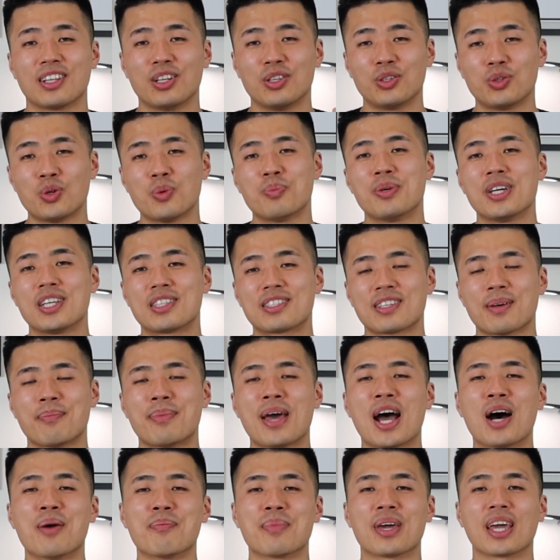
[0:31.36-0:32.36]
a little bit
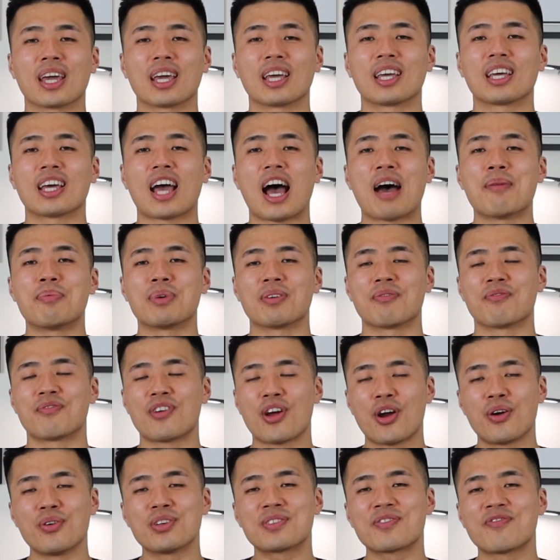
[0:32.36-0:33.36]
about me. I've been
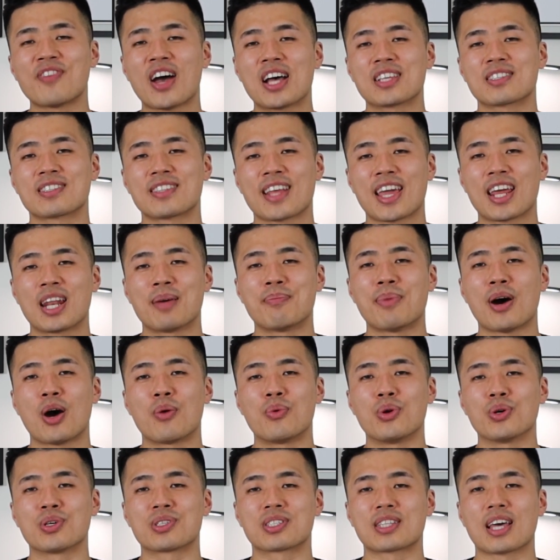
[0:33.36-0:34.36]
very fascinated by
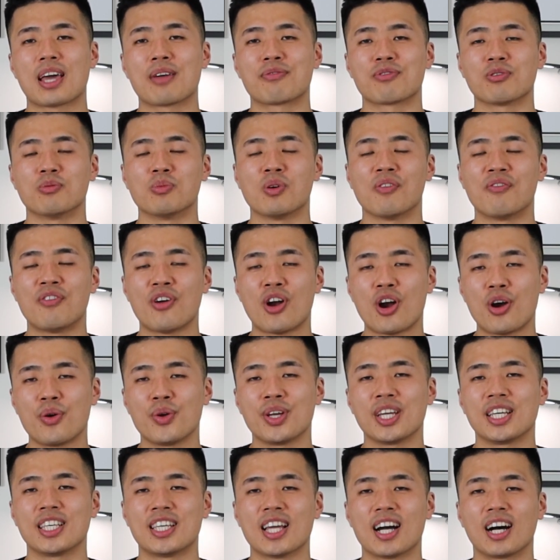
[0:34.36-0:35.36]
real estate from a
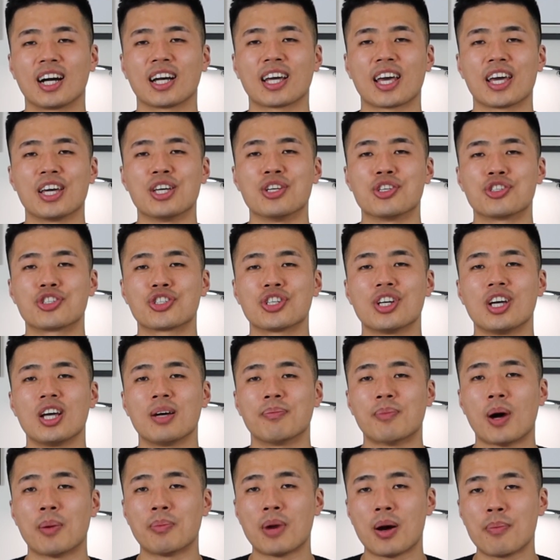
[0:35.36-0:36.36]
very young age.
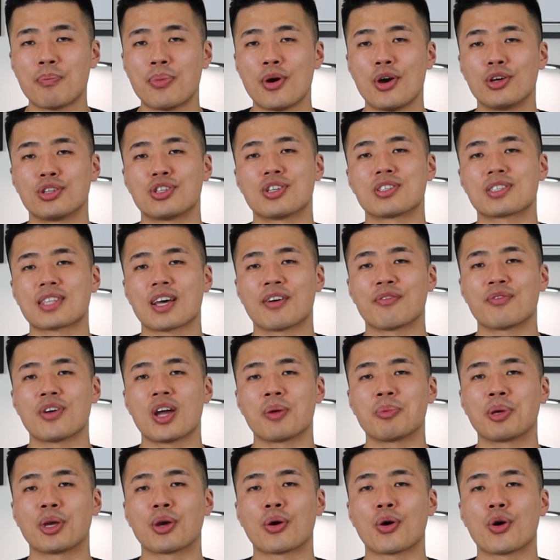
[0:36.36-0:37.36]
My mom purchased our
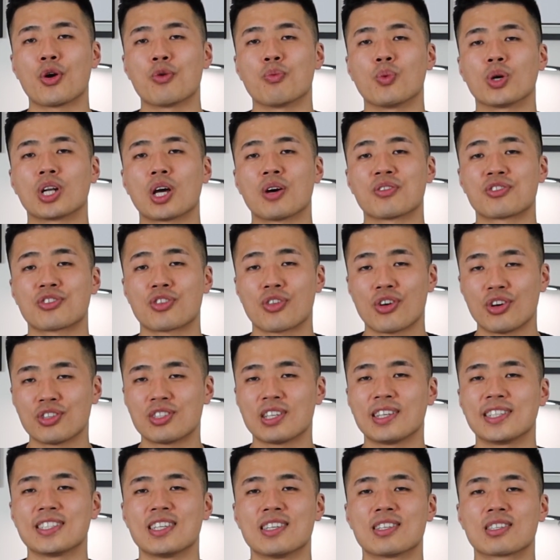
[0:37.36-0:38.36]
family home when I was
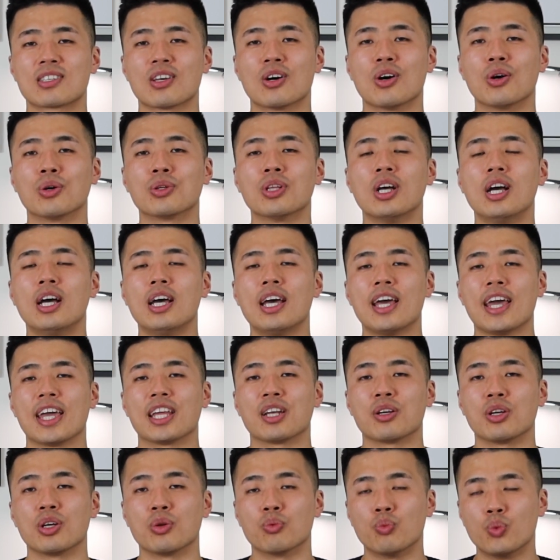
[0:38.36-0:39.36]
13 years old,
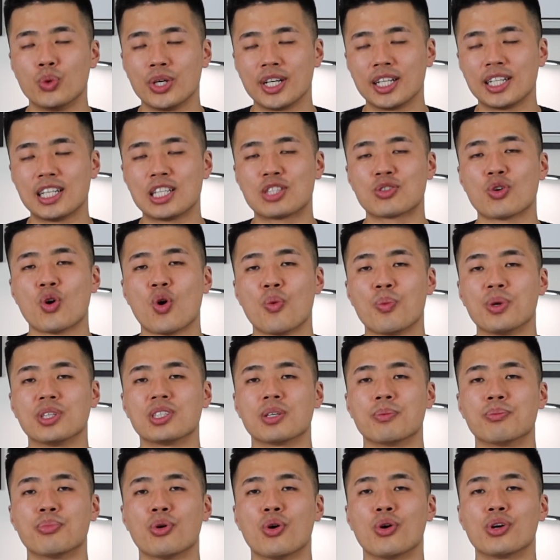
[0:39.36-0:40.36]
and it really taught me
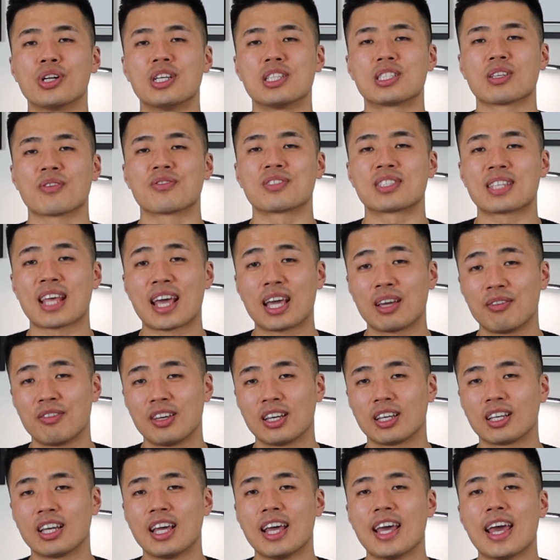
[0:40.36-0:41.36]
the importance of
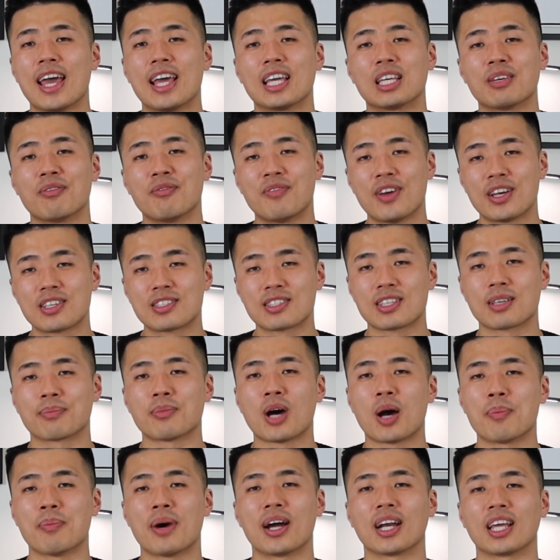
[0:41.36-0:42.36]
saving and investing
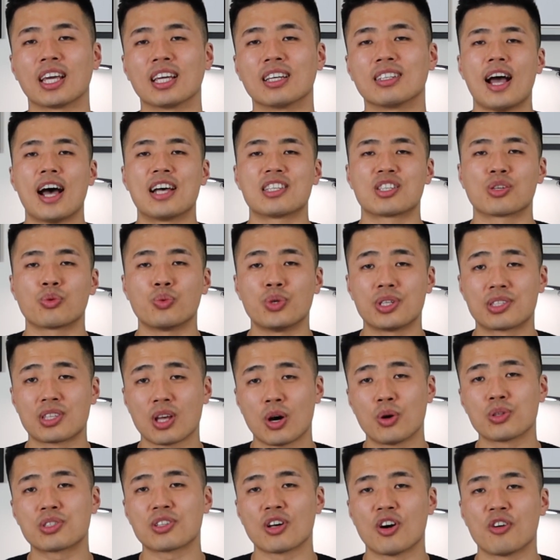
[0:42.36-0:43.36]
my money. As a
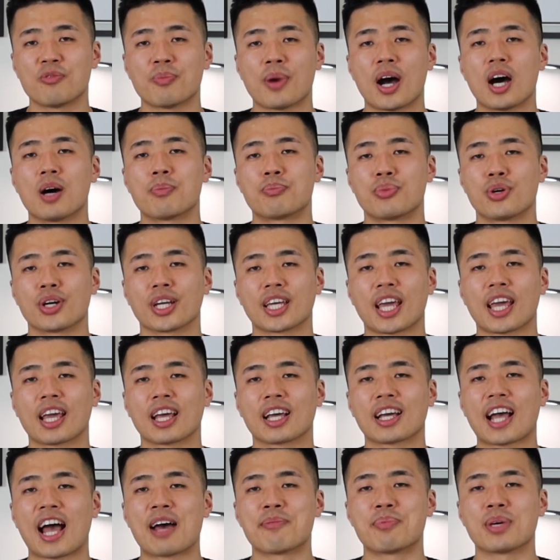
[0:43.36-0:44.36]
result of my
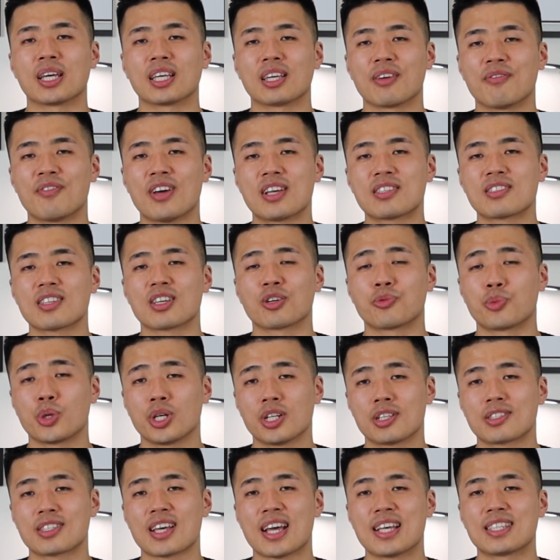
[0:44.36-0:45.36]
upbringing, I've been investing in
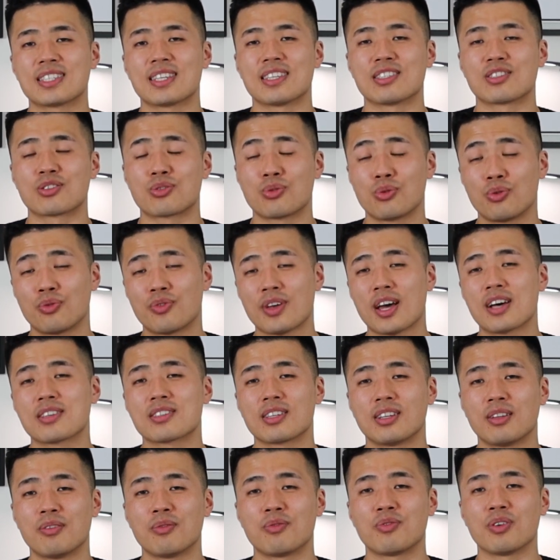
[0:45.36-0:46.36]
real estate since
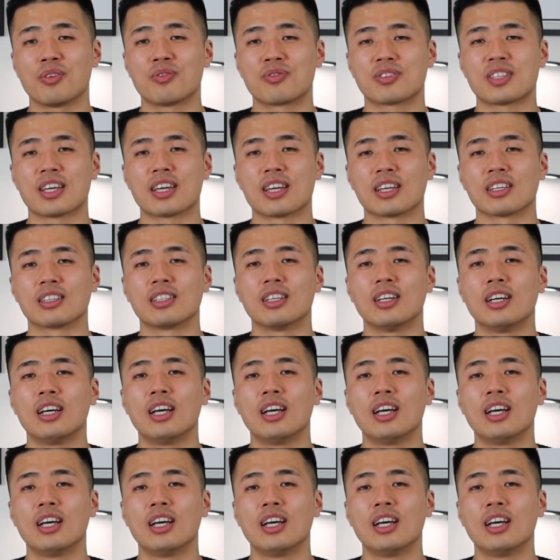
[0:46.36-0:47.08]
2015.